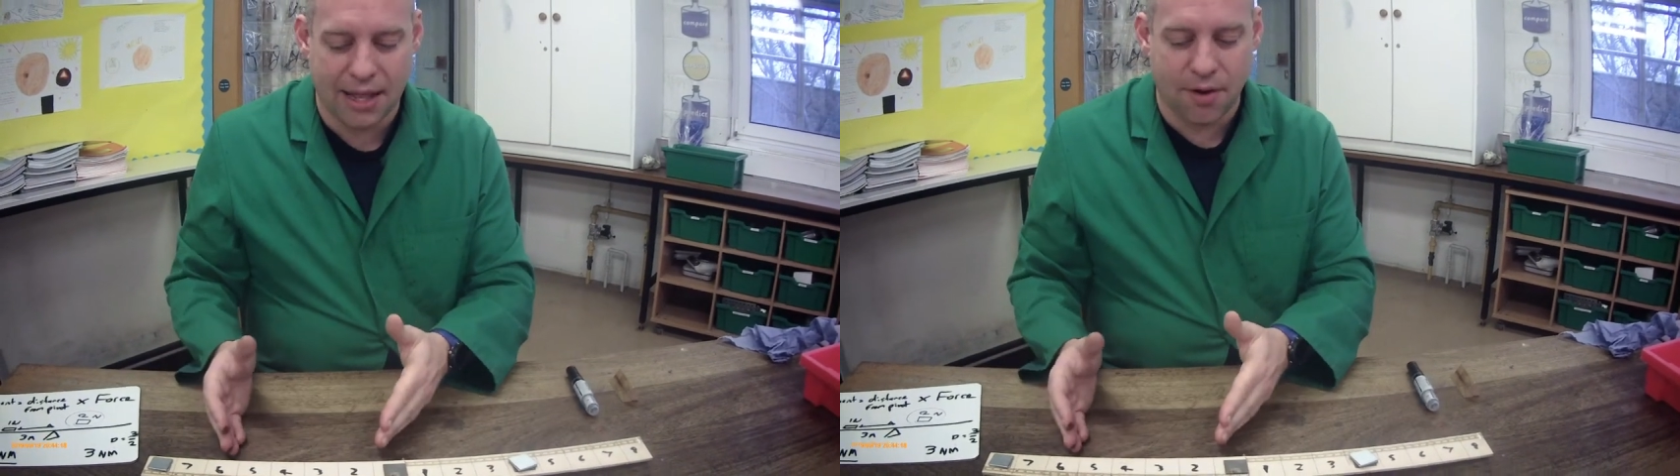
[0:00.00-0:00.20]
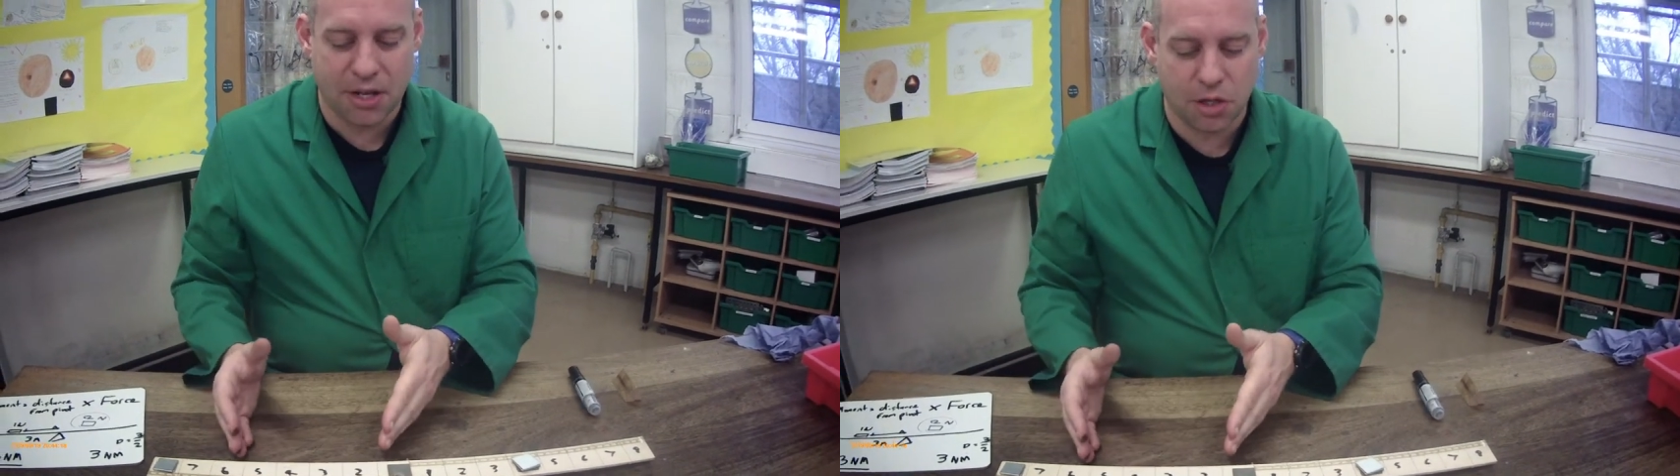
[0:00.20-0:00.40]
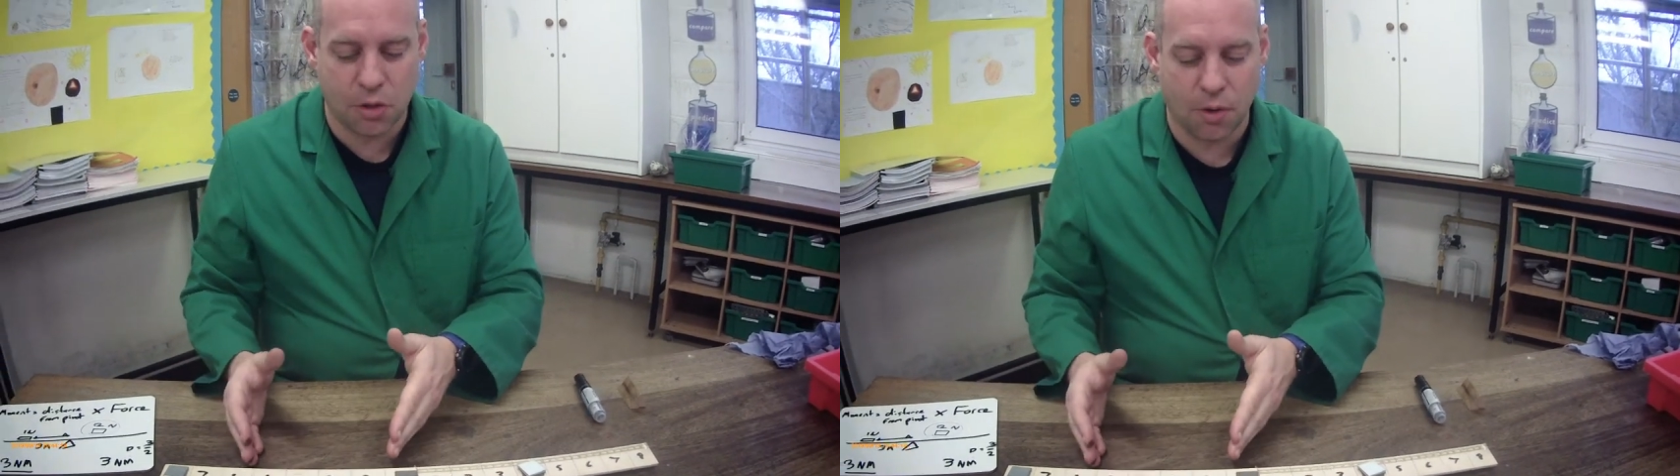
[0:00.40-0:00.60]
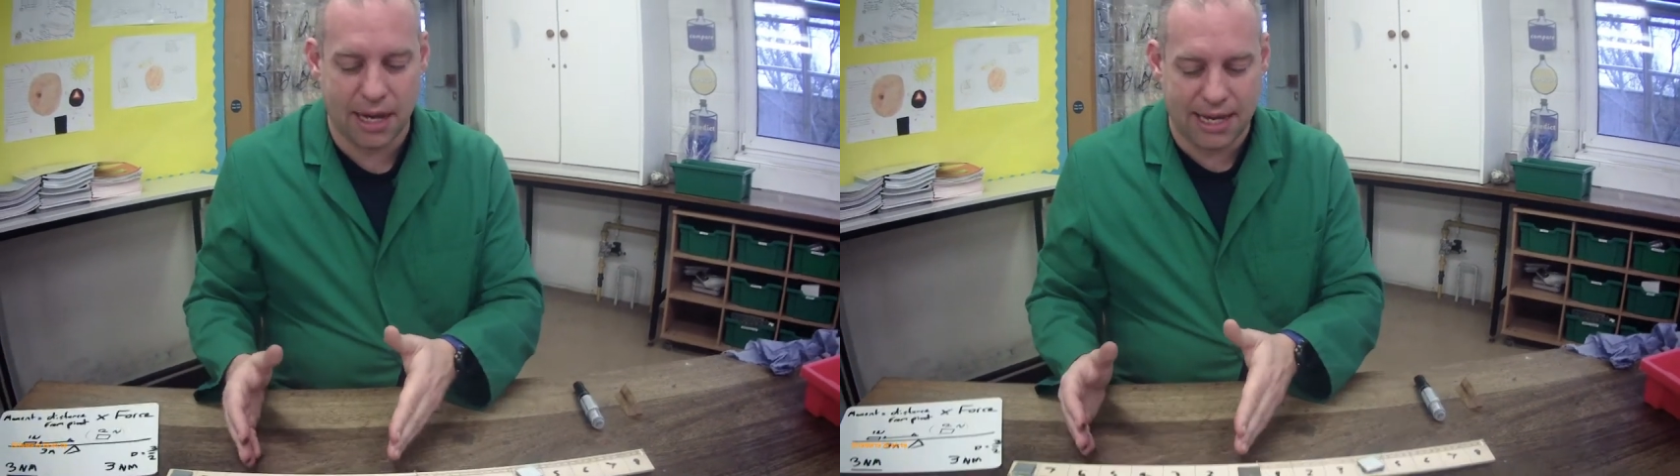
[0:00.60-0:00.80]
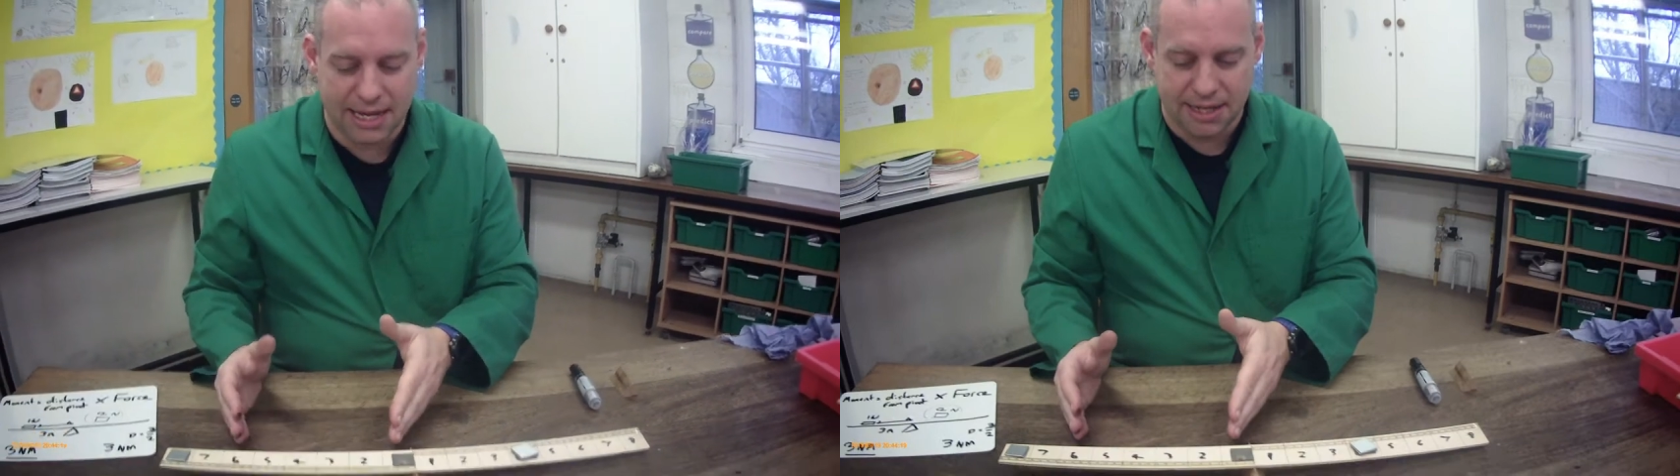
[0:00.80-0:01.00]
they're actually quite
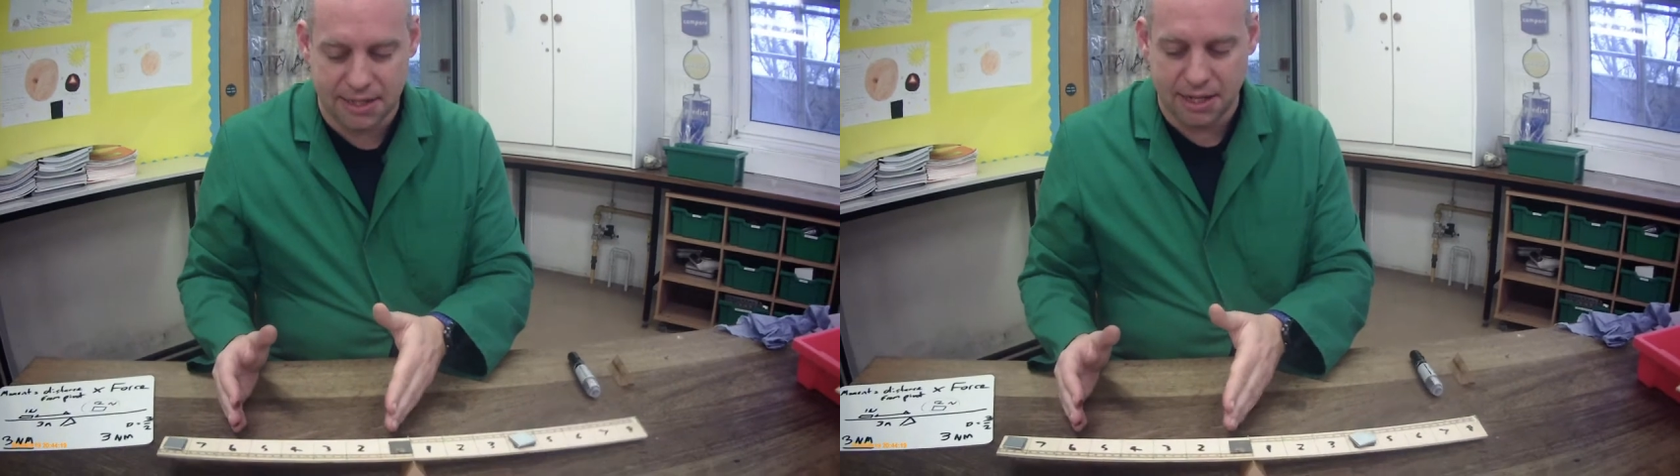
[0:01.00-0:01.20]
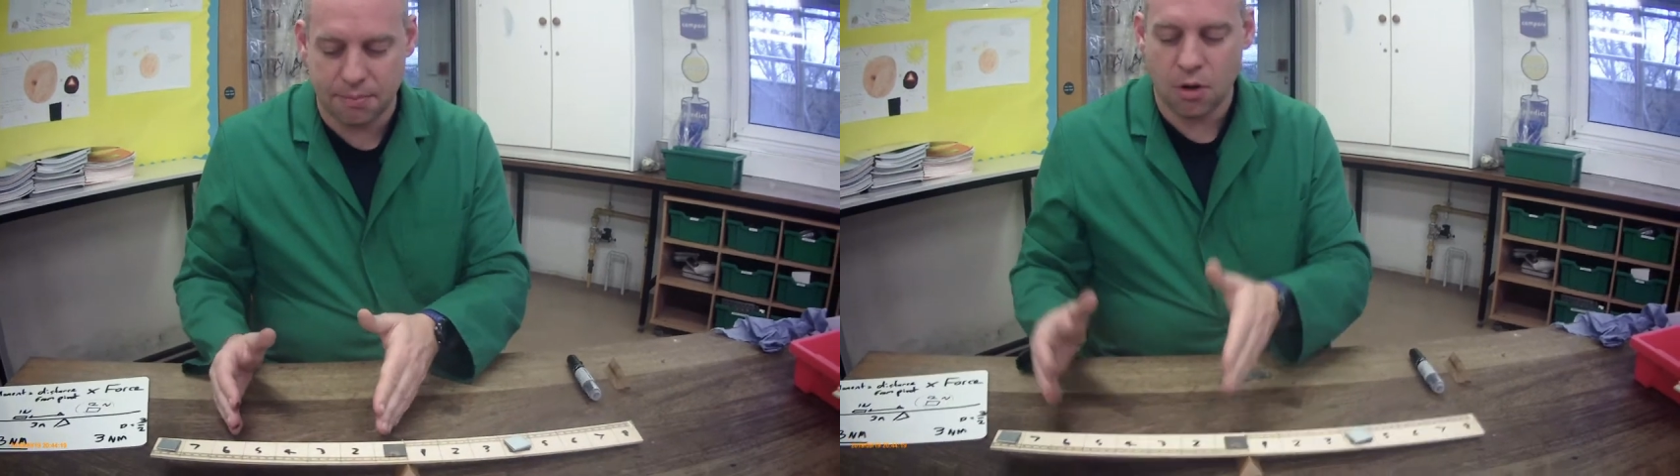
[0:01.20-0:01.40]
easy.